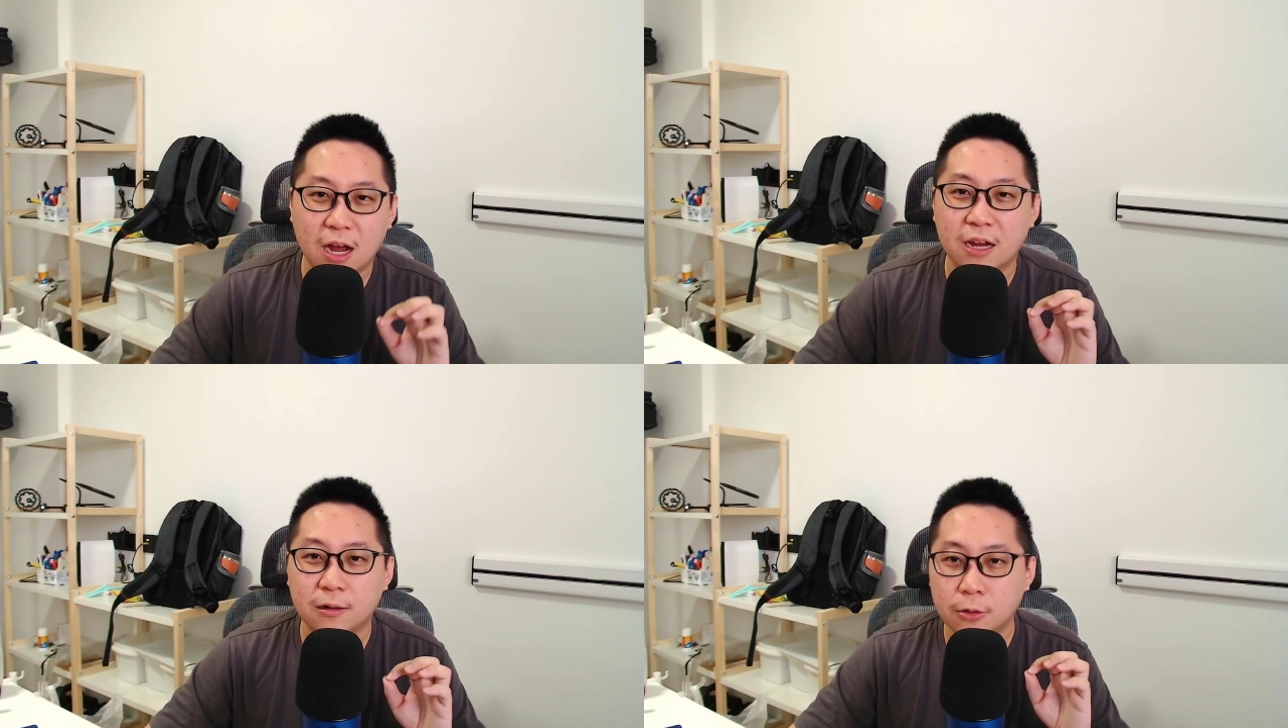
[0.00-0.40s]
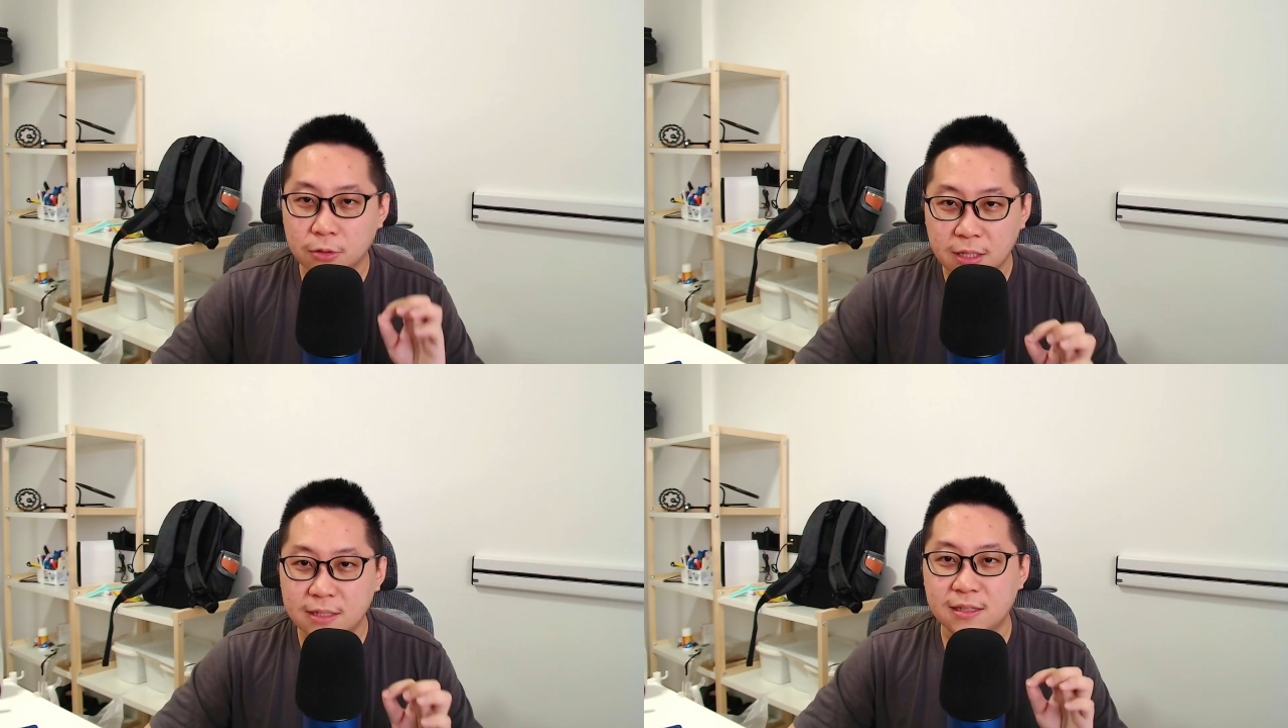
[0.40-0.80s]
I
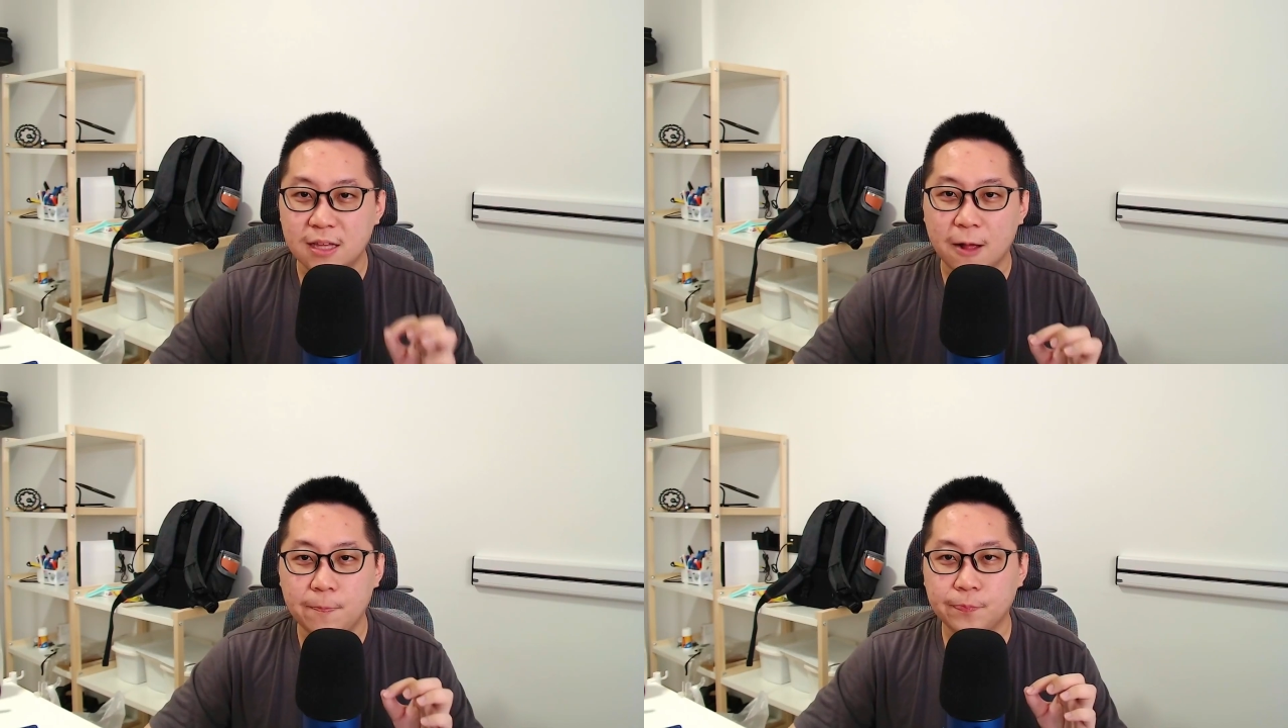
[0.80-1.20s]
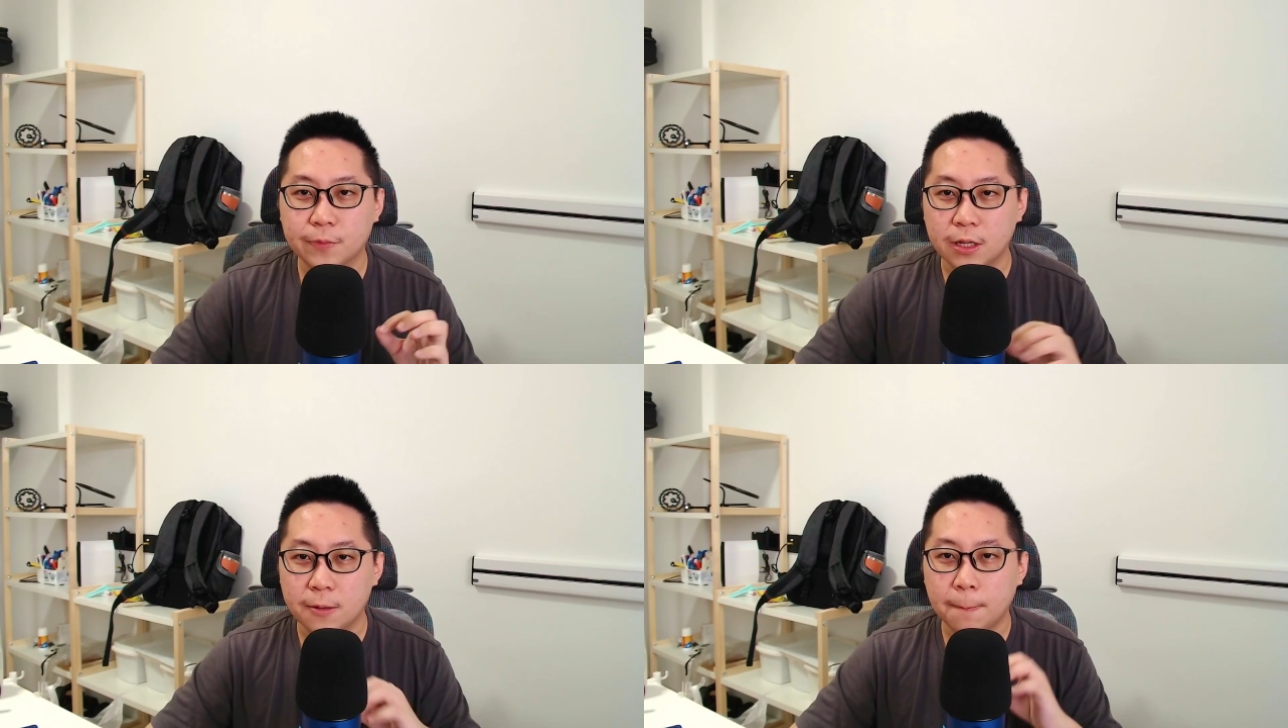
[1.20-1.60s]
noticed that
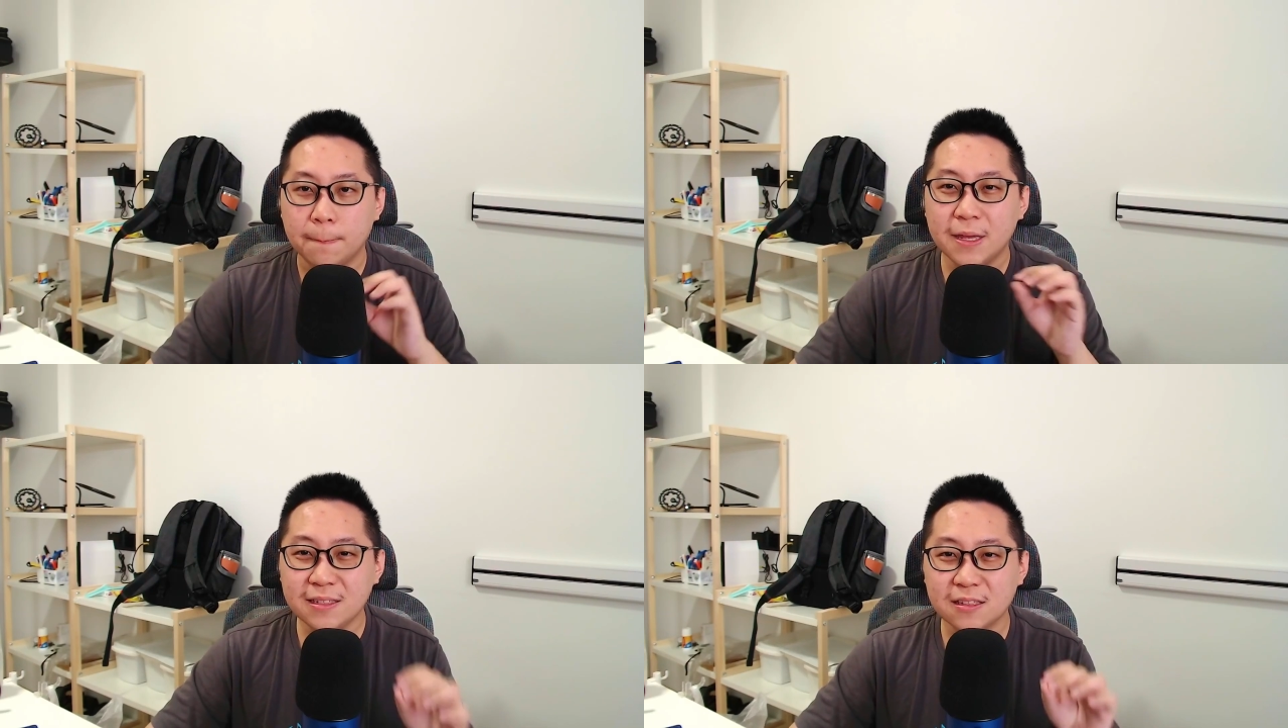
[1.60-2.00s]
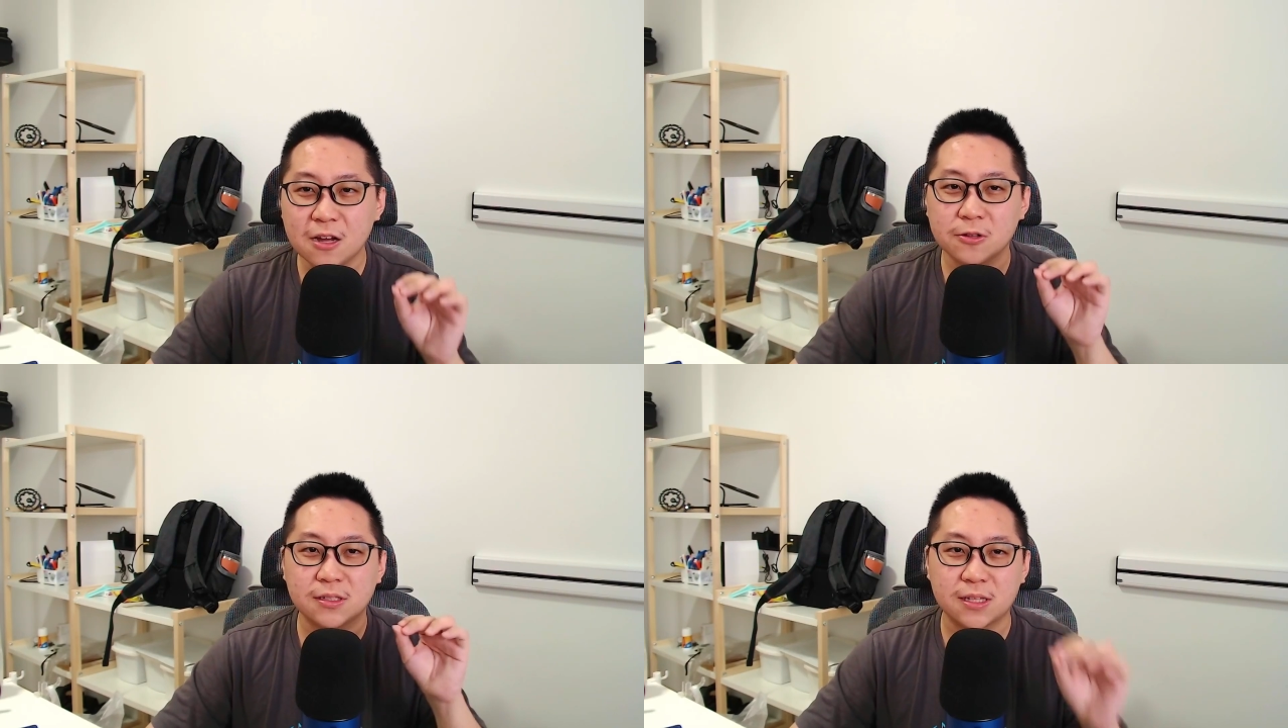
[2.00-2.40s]
he missed
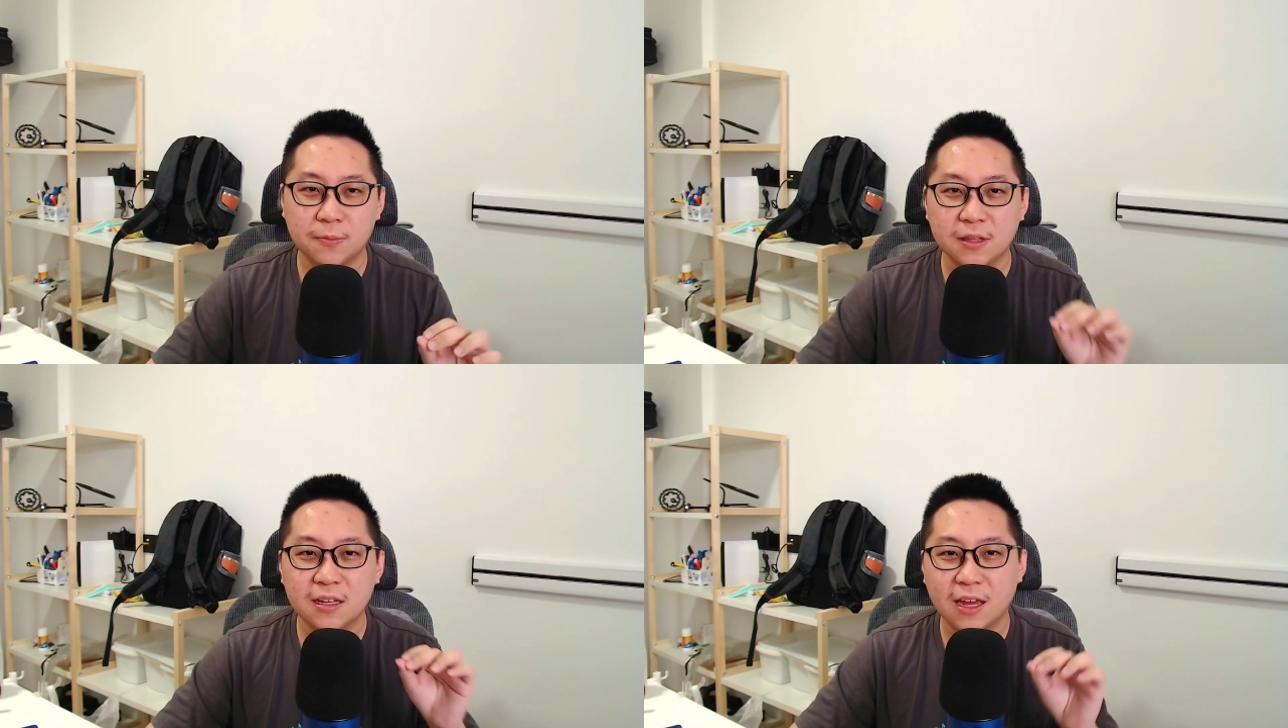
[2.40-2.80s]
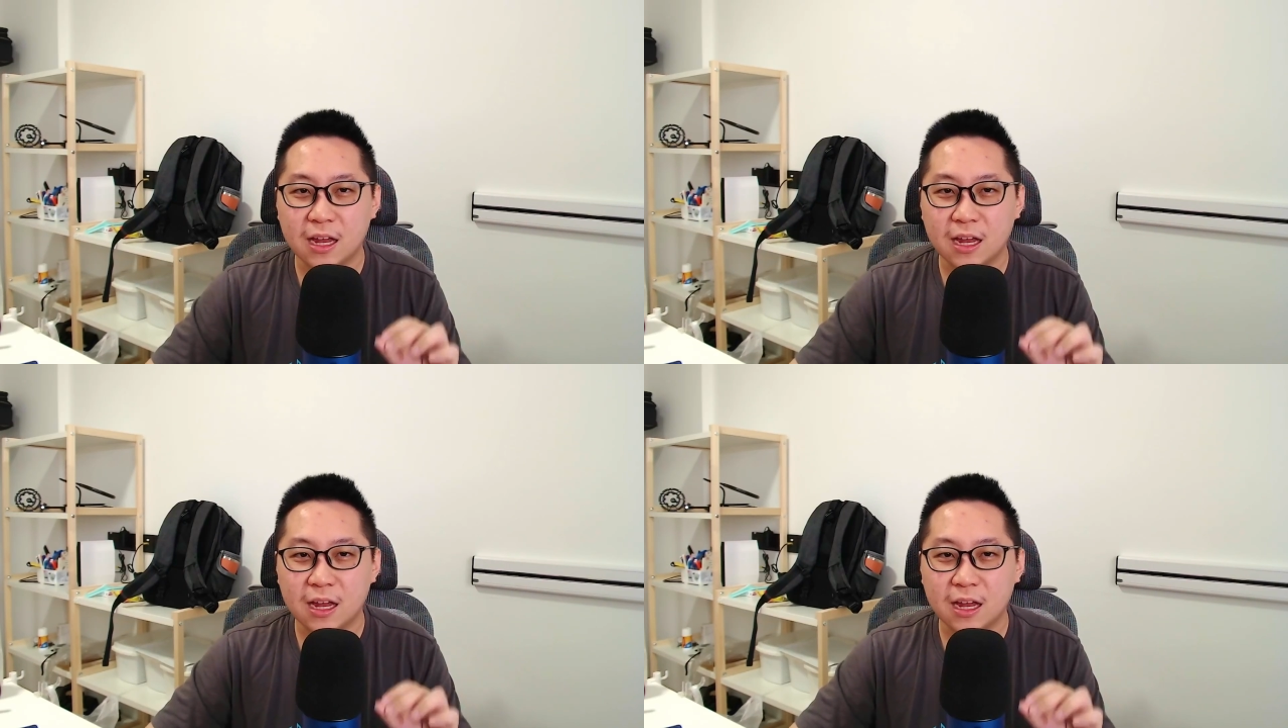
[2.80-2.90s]
out something